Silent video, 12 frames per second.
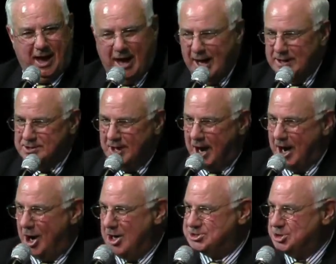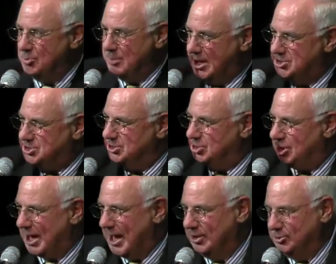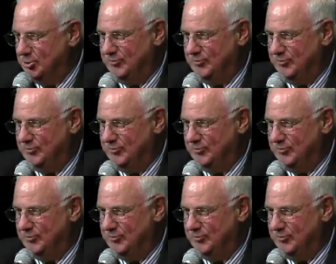And I also mentioned Glenn,